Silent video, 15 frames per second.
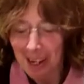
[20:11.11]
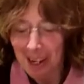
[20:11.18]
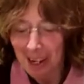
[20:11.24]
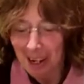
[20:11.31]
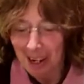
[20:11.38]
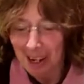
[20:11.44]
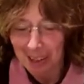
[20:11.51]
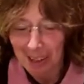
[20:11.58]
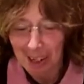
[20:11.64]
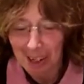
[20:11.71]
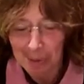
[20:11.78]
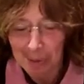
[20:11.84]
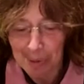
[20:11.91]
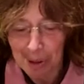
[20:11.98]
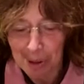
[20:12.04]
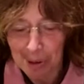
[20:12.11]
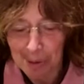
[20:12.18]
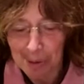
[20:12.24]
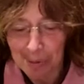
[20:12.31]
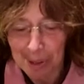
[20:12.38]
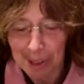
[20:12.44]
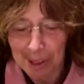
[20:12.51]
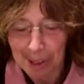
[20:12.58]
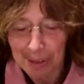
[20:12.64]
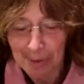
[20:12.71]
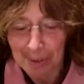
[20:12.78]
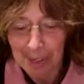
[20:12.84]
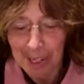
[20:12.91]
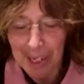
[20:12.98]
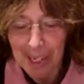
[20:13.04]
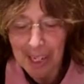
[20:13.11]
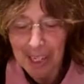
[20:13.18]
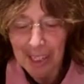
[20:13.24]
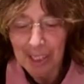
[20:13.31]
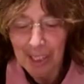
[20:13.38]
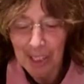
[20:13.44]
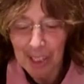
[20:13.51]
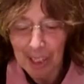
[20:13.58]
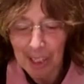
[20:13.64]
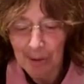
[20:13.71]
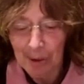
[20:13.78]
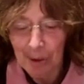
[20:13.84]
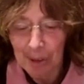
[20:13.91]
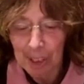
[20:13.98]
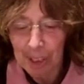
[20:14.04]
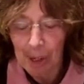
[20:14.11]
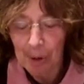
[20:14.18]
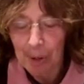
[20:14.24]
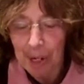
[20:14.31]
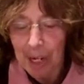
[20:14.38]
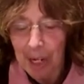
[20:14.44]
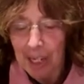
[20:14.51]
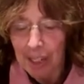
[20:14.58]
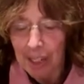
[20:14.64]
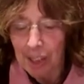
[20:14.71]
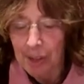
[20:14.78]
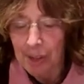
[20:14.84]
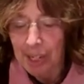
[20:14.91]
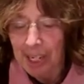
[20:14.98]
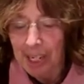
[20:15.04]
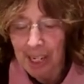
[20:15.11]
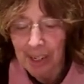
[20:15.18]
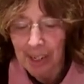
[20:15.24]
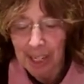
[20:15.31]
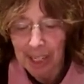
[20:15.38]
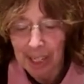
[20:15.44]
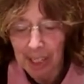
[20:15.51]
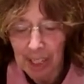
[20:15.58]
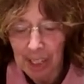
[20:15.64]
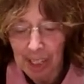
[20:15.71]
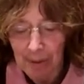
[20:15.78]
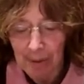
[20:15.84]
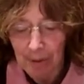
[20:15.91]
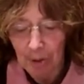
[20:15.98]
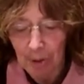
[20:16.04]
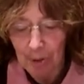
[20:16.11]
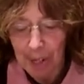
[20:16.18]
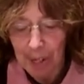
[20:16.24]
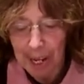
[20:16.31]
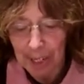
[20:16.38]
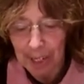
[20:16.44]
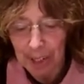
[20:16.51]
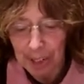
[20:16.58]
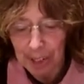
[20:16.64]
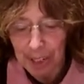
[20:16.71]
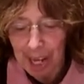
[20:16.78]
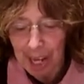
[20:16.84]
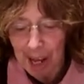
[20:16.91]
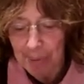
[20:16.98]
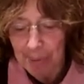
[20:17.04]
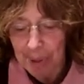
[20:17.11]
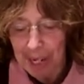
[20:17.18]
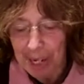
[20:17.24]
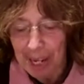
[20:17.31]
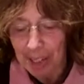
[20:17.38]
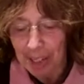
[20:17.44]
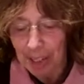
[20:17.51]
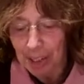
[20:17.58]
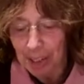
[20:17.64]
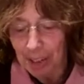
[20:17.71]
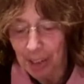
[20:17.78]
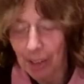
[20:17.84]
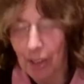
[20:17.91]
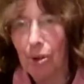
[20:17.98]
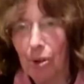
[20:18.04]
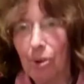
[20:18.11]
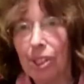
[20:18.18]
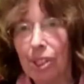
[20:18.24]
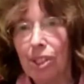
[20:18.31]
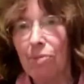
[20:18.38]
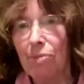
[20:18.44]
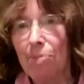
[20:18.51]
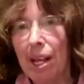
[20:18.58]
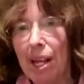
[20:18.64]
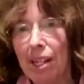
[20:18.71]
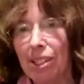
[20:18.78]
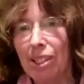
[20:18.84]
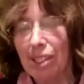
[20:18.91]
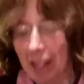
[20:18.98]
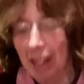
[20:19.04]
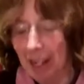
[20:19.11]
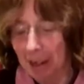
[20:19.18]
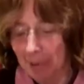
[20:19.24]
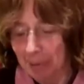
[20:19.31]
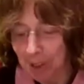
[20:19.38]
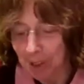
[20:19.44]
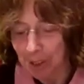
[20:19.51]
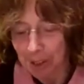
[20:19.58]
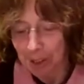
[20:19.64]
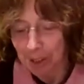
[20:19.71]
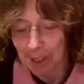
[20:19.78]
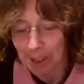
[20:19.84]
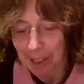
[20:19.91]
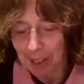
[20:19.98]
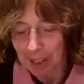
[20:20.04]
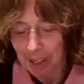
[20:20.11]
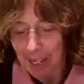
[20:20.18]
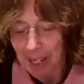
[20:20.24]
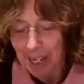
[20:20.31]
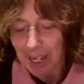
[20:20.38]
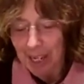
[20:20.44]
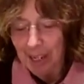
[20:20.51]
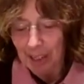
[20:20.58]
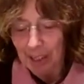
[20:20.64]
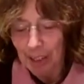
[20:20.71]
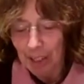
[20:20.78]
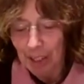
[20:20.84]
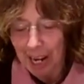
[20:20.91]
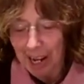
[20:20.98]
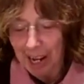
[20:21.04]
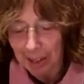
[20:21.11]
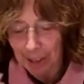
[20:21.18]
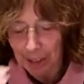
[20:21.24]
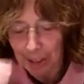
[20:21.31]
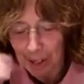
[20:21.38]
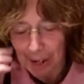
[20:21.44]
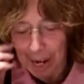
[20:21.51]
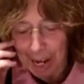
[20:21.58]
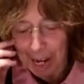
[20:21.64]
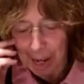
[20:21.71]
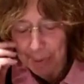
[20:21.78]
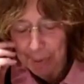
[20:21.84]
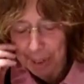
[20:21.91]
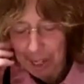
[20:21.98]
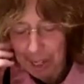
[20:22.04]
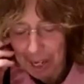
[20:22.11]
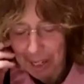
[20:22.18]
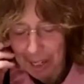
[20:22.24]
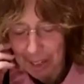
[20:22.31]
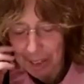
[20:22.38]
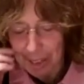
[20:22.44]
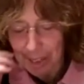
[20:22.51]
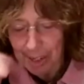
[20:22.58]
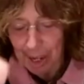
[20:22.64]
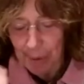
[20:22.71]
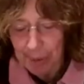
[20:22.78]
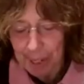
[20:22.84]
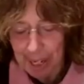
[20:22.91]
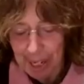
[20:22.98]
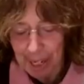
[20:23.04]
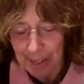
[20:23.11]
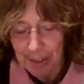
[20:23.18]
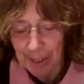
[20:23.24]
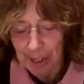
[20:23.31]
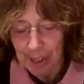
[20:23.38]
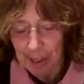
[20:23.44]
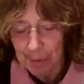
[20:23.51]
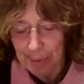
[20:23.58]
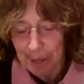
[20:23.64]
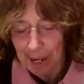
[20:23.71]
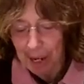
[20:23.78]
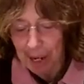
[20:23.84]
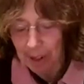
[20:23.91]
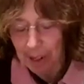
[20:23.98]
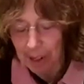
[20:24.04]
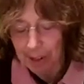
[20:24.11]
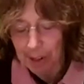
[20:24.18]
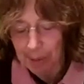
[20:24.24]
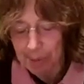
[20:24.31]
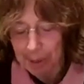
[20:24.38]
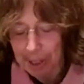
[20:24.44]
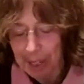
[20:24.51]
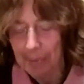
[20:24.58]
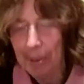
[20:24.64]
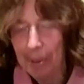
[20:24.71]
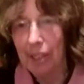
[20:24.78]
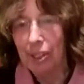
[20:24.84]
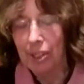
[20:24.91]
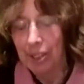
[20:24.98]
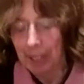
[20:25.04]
on Lag BaOmer. Civil, so the Nigla is civil relations, obligations, the laws of Pesach, Mezuzah, to challenge our appetites. And then we get to Kabbalah, to Pneumius, to